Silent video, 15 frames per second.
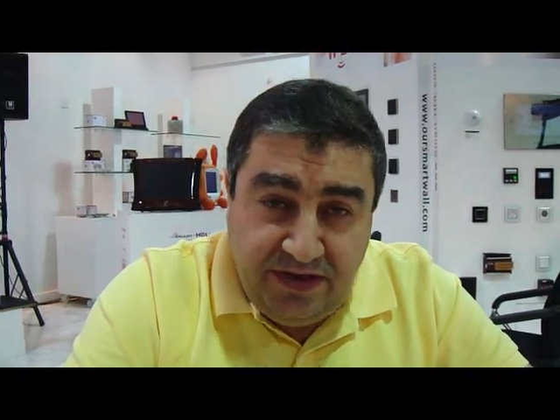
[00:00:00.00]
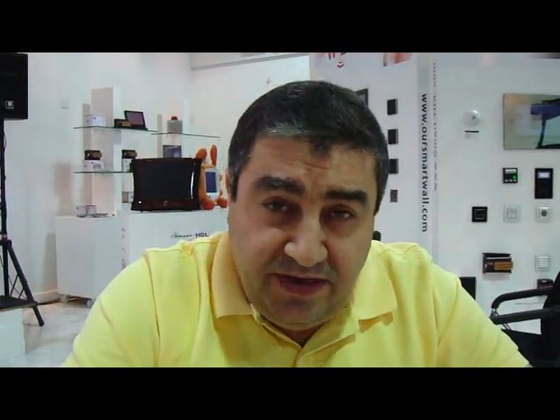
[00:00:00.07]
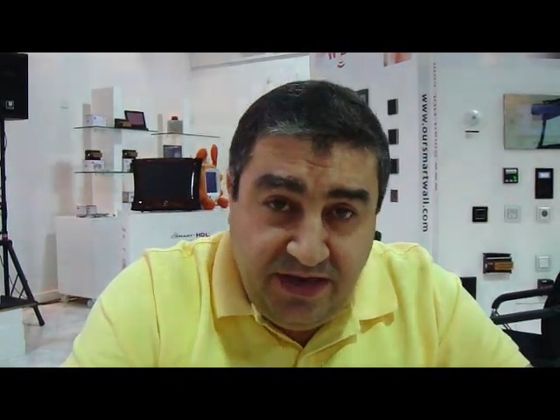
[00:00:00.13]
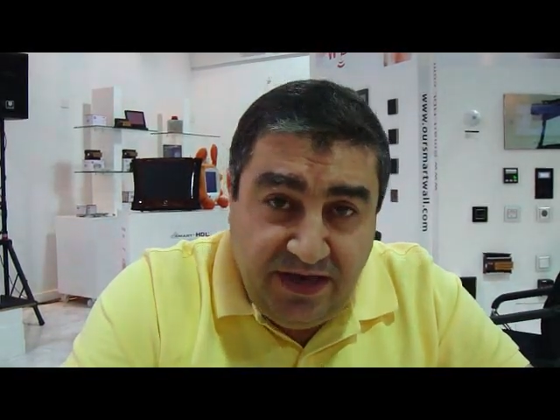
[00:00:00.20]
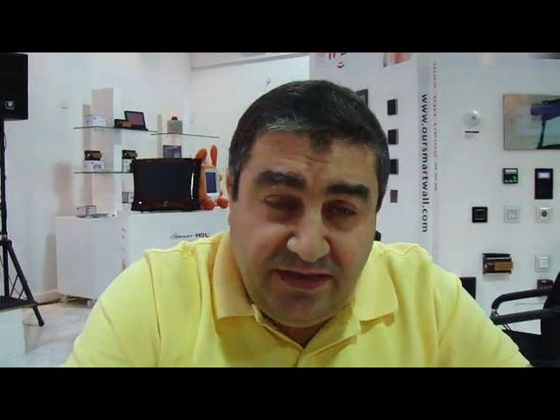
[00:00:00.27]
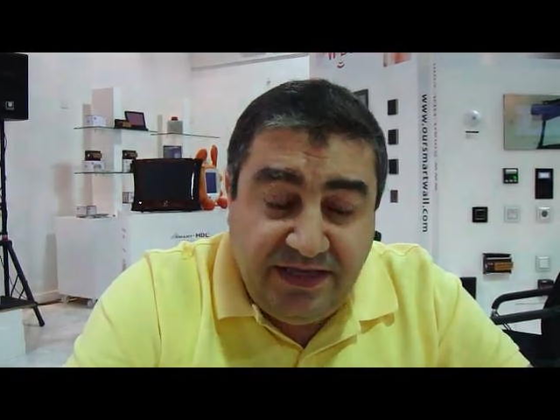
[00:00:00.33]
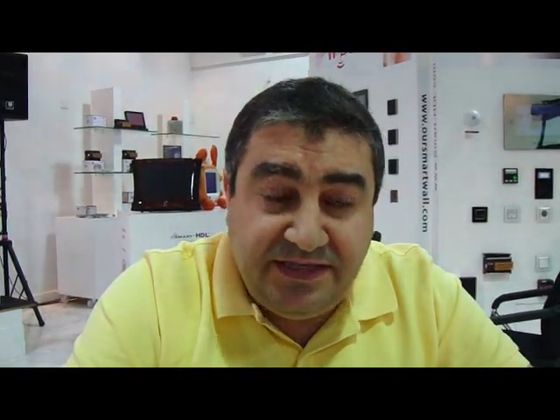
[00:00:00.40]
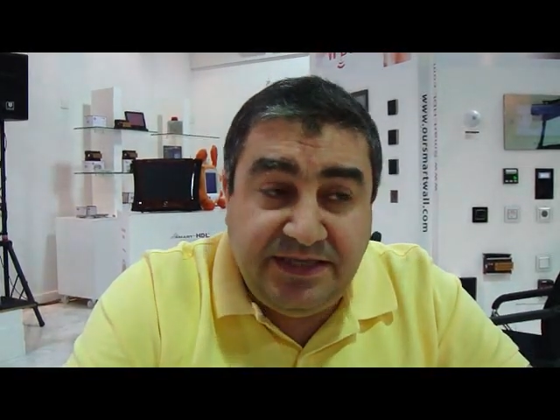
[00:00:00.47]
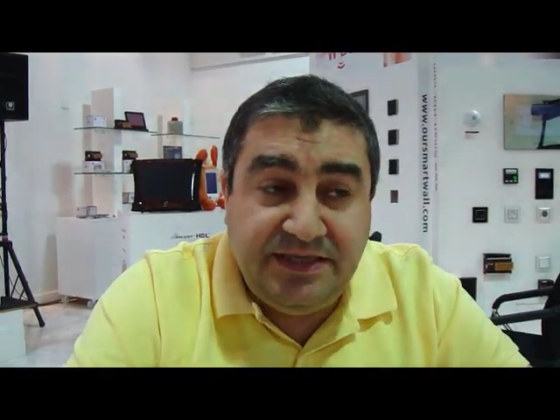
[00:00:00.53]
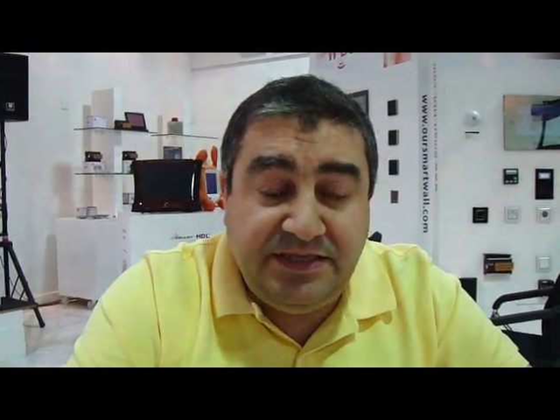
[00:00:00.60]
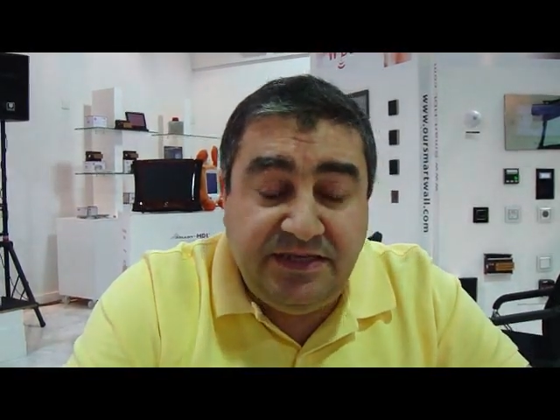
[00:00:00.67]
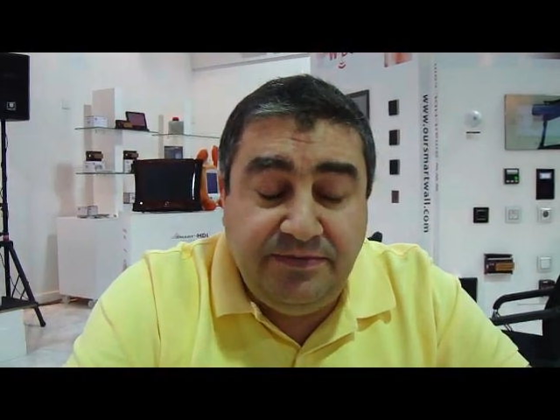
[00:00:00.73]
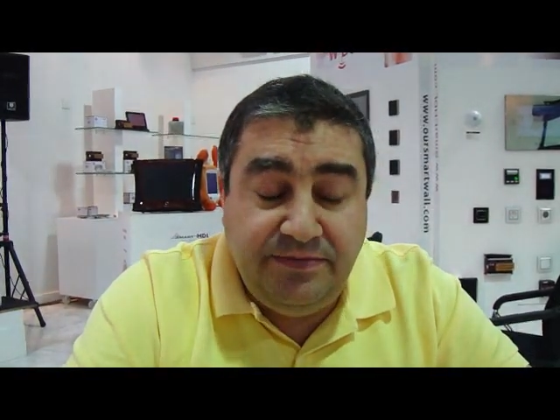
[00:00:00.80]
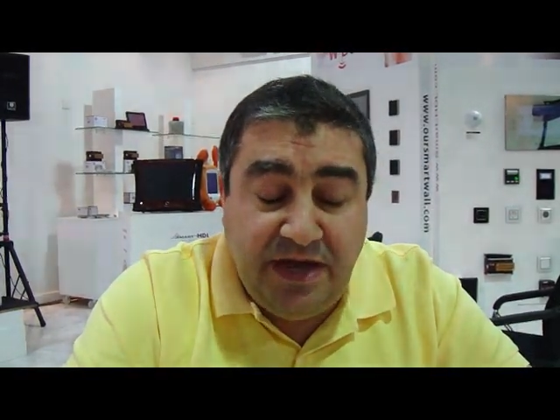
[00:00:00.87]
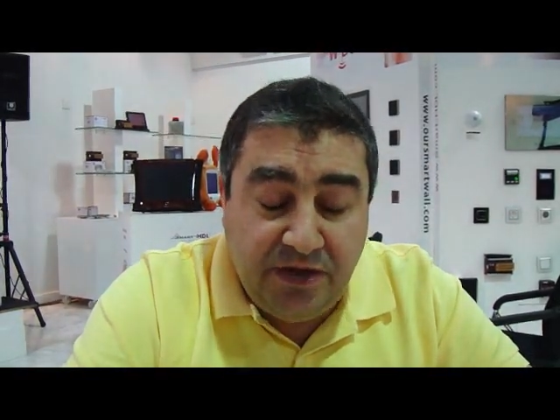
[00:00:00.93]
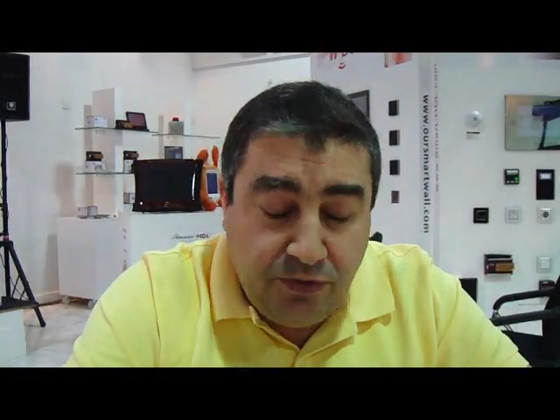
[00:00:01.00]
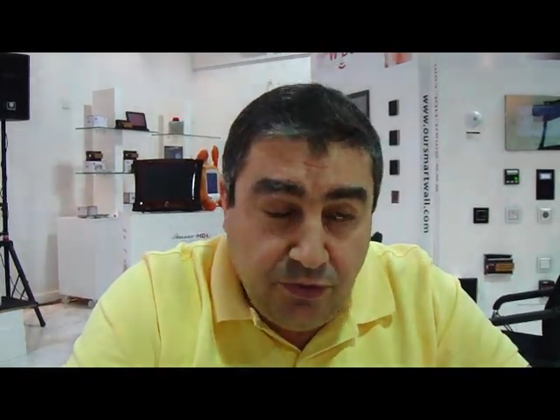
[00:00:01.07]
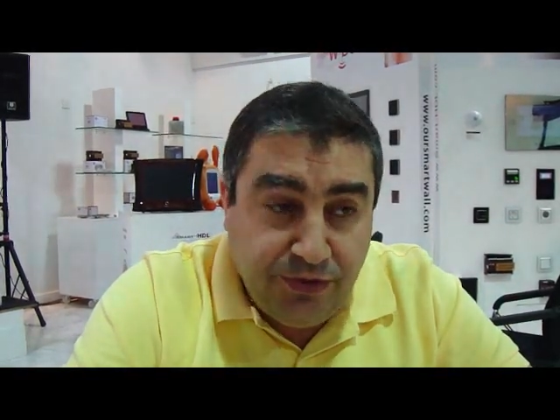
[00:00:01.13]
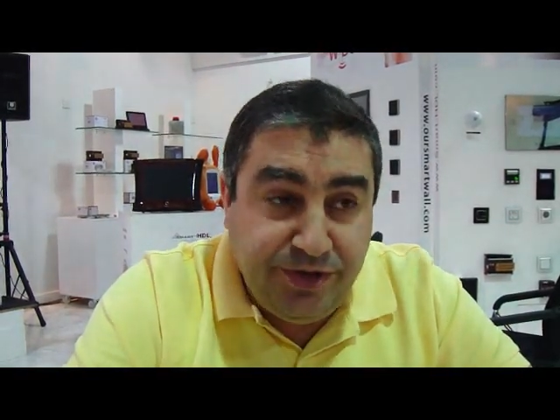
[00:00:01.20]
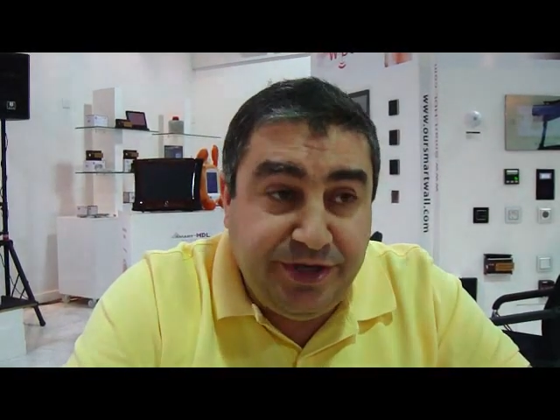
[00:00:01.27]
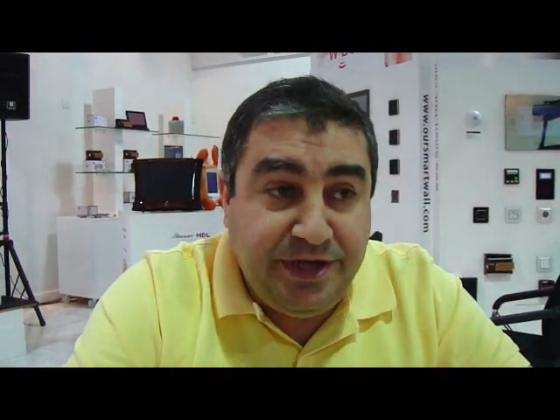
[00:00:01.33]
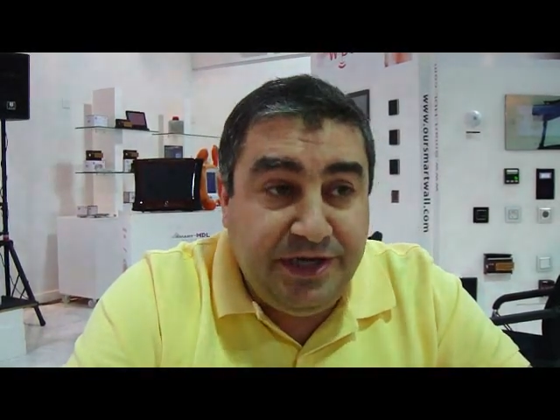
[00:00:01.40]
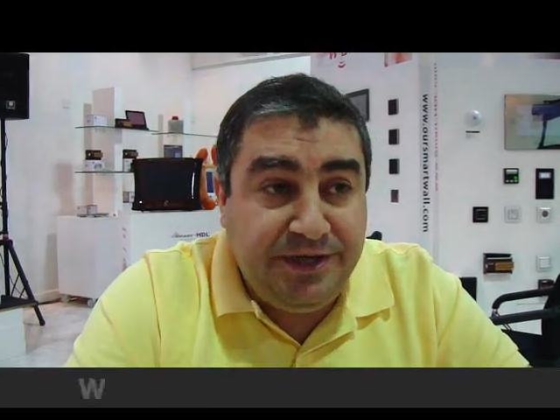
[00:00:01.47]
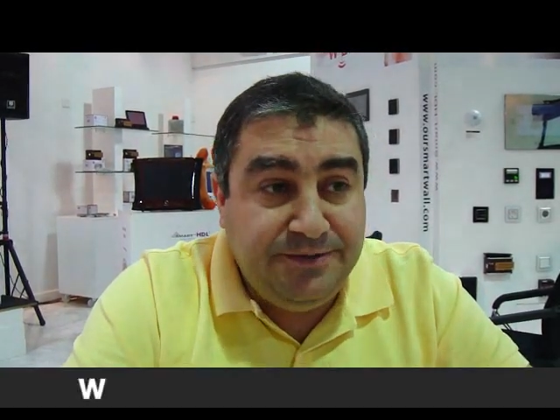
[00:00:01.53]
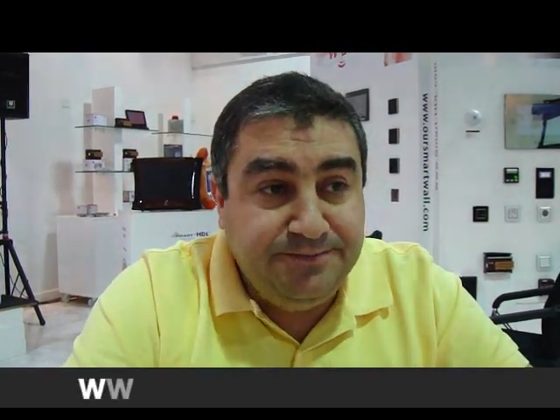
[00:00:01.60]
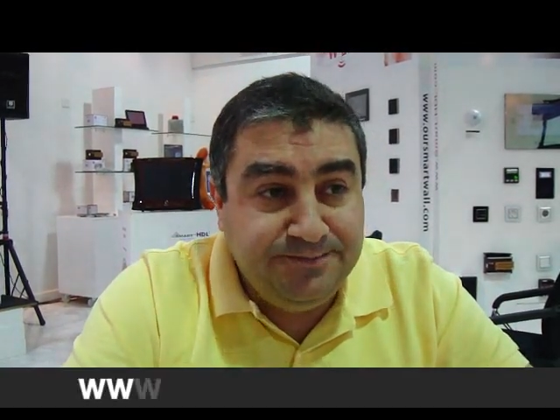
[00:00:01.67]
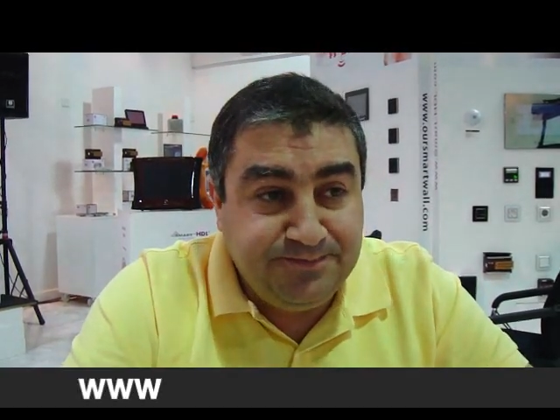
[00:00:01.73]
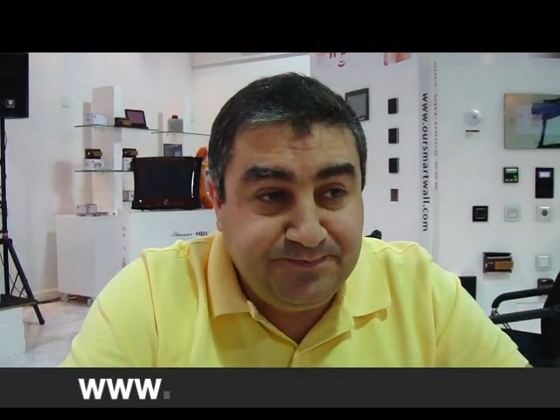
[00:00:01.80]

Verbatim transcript: uh, the system accordingly.